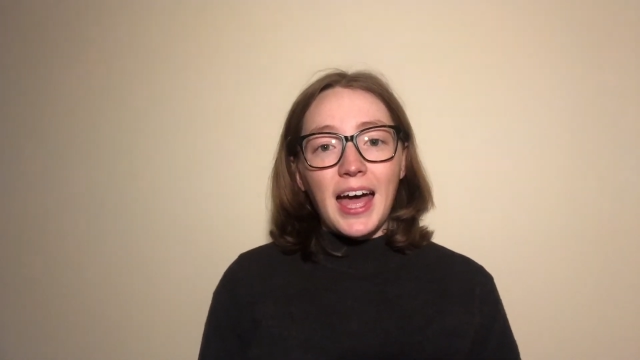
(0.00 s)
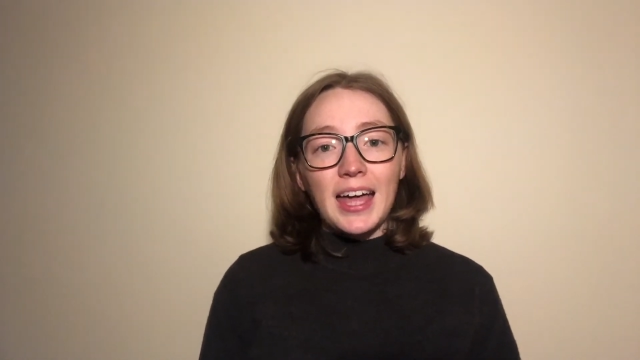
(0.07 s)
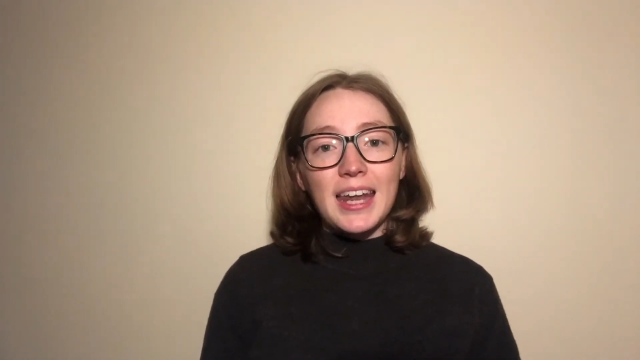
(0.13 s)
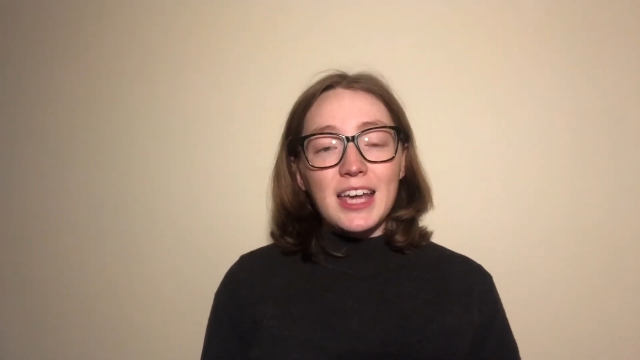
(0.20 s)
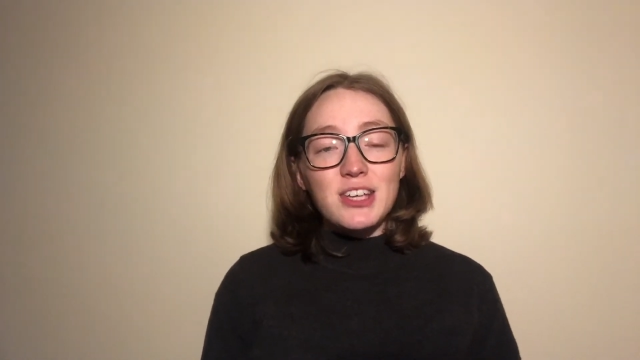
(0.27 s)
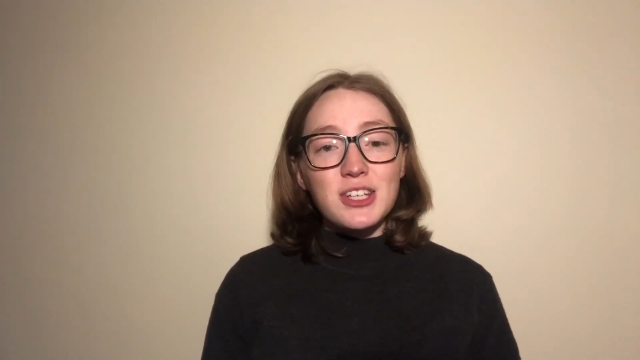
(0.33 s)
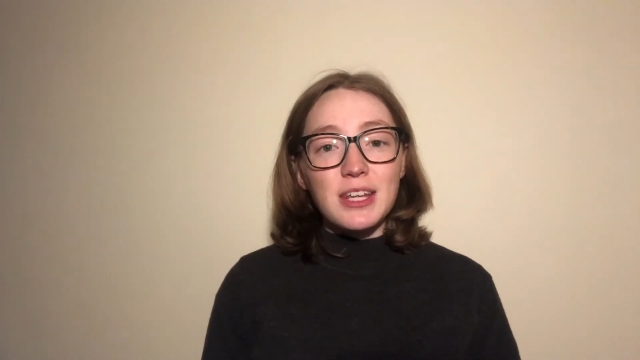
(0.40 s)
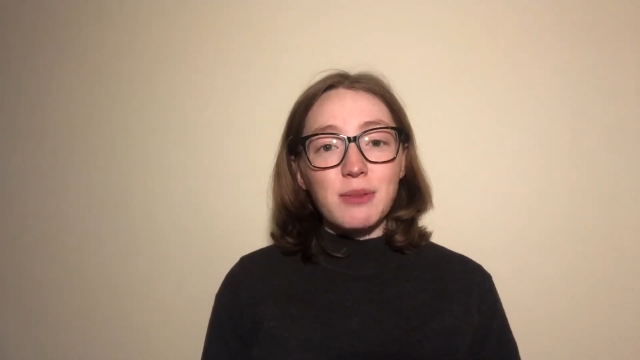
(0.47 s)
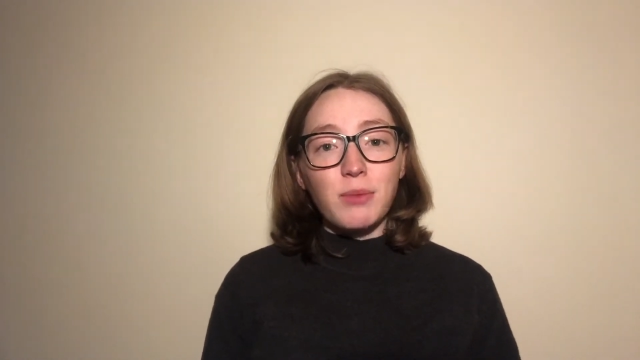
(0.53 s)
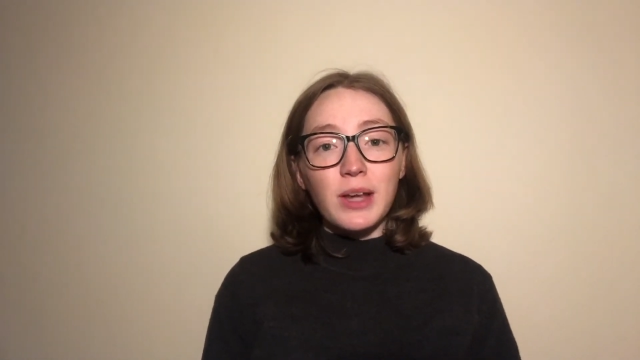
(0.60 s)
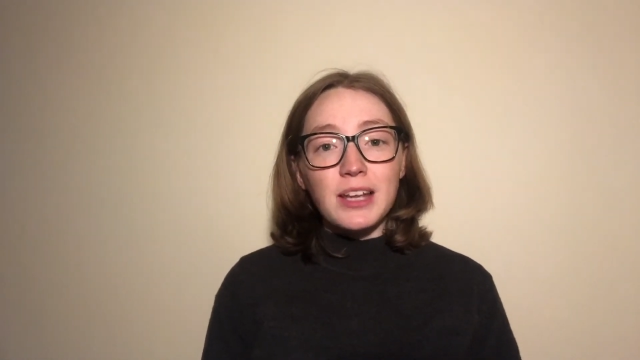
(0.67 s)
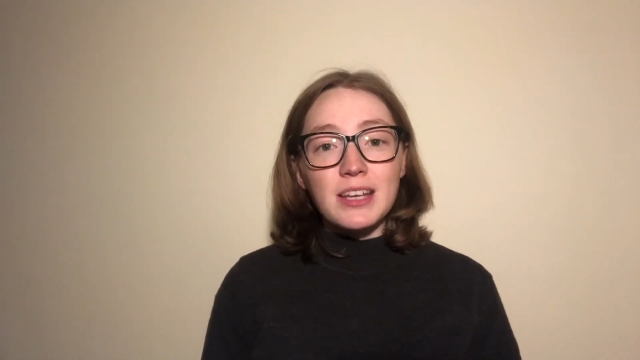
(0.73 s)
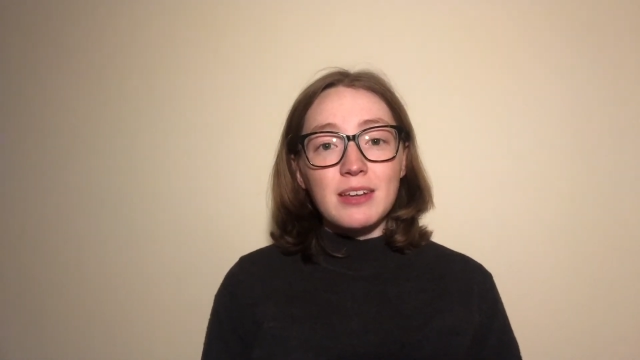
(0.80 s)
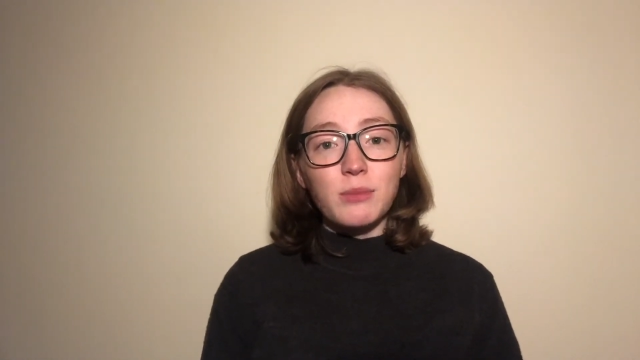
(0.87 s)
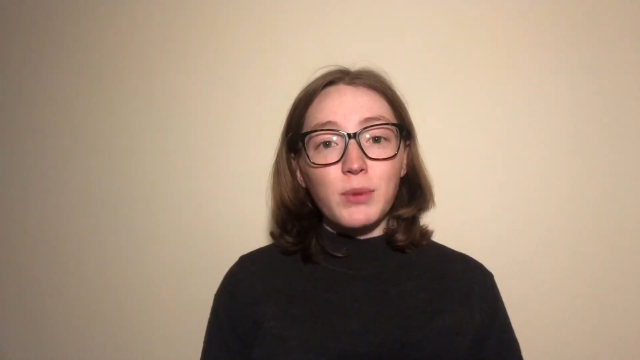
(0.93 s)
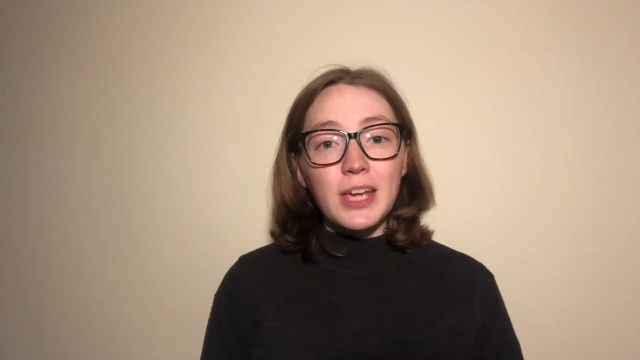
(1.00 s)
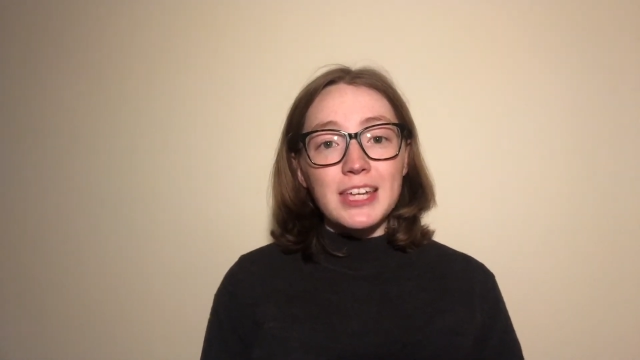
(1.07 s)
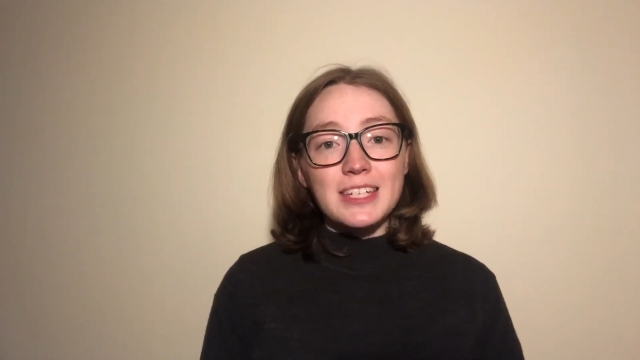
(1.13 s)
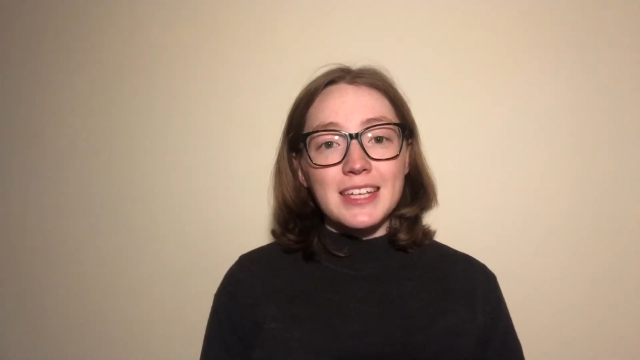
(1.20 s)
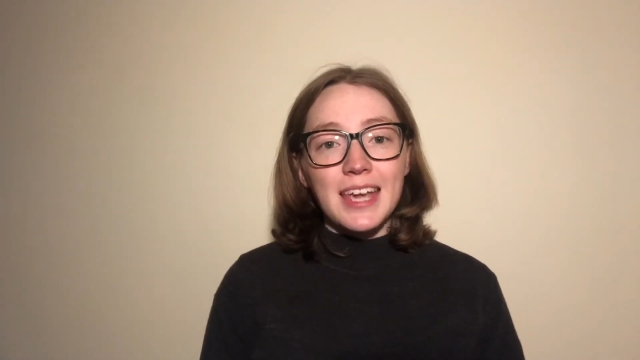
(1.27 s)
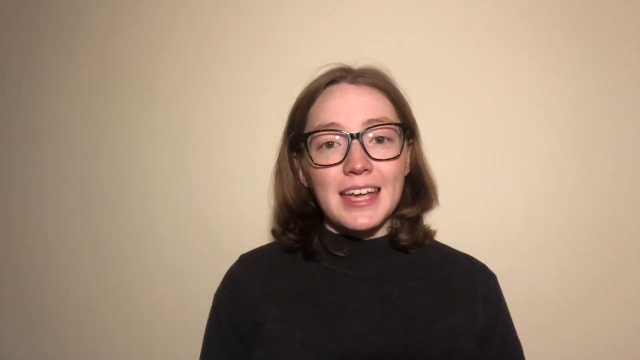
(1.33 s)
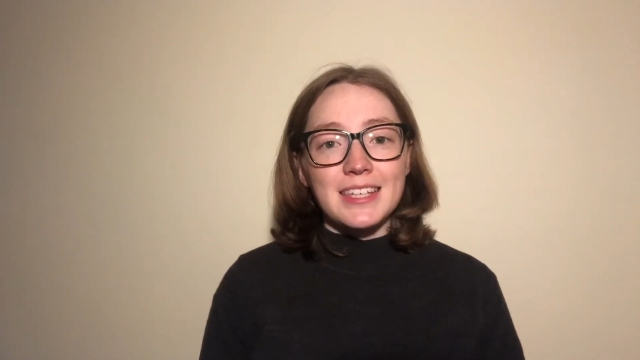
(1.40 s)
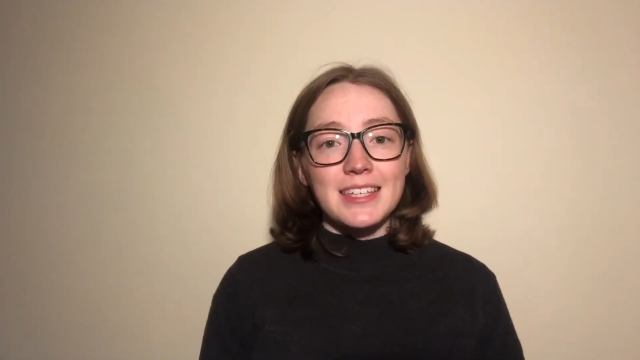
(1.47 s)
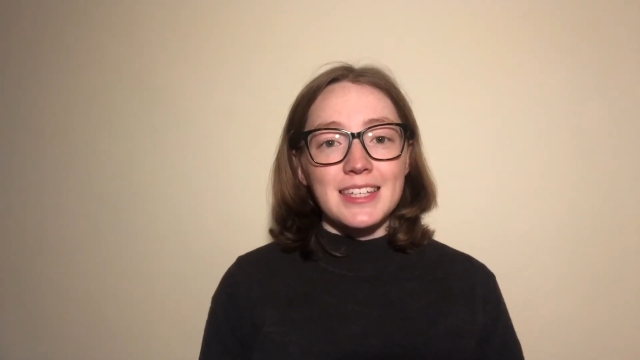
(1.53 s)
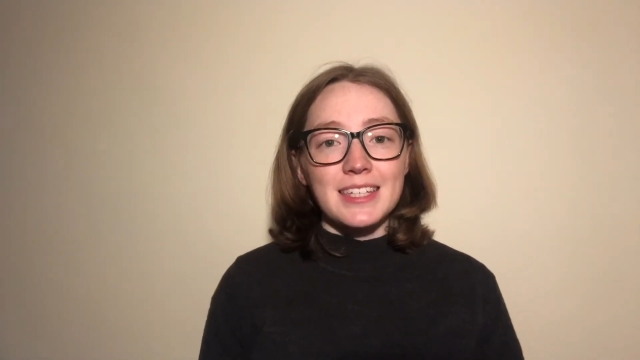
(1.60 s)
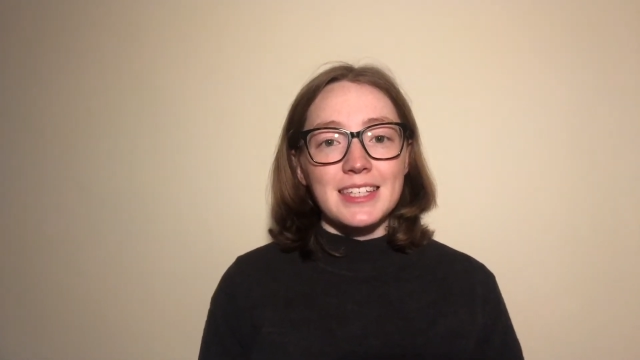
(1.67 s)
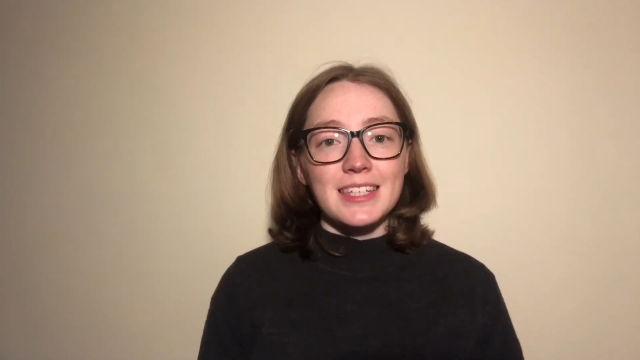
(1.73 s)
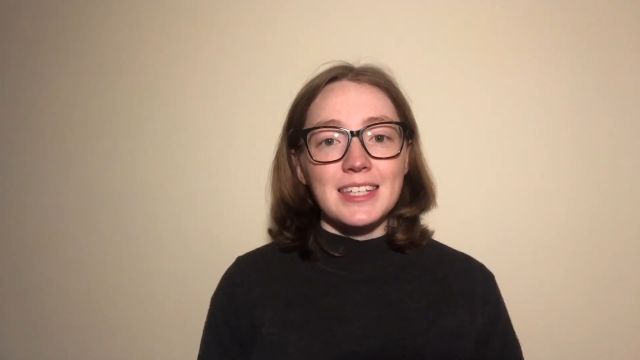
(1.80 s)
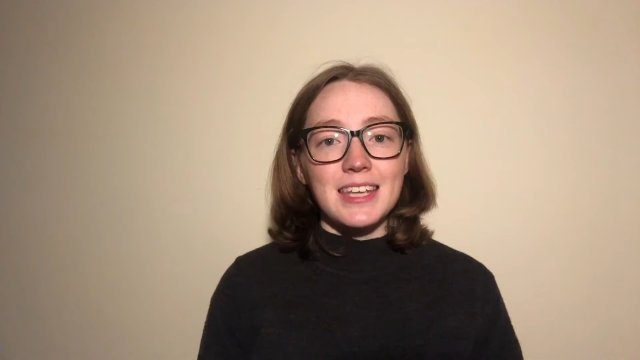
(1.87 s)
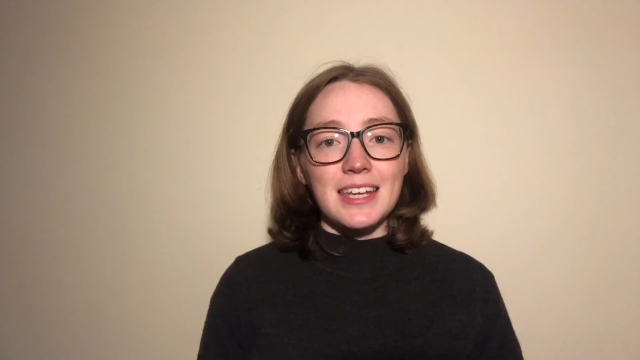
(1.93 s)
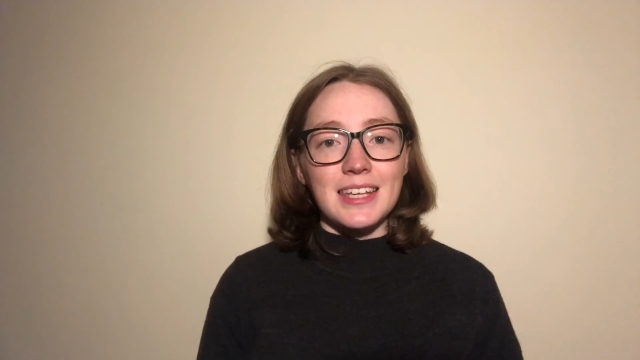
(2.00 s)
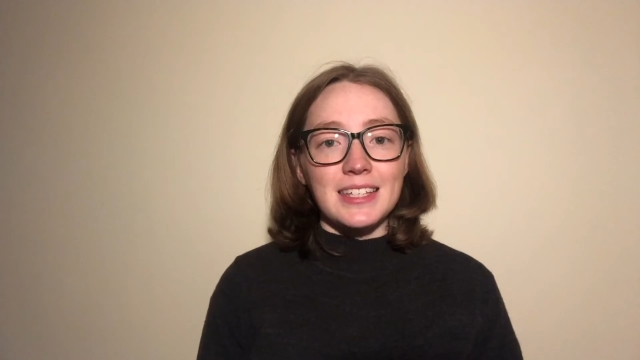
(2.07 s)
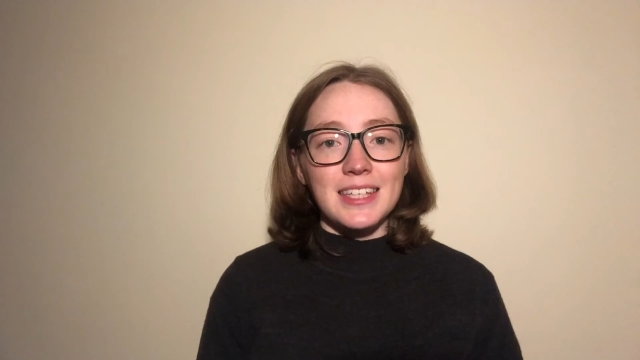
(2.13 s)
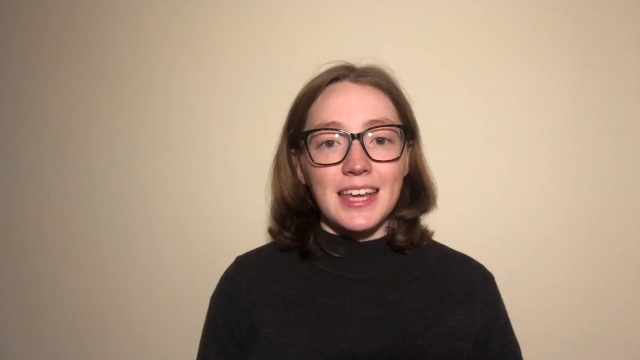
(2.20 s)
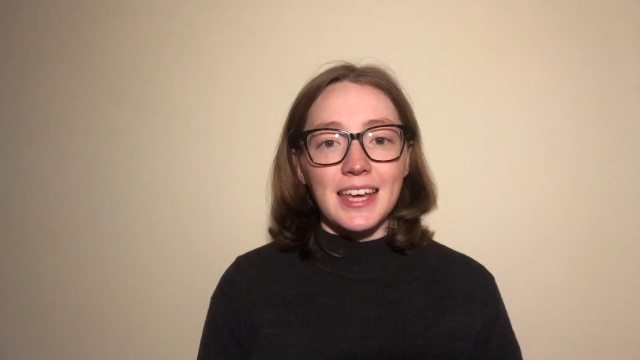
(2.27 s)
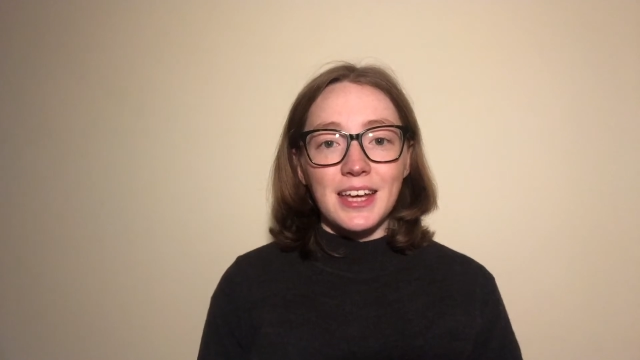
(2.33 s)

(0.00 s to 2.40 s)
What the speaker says: And actually when wheat gets this disease,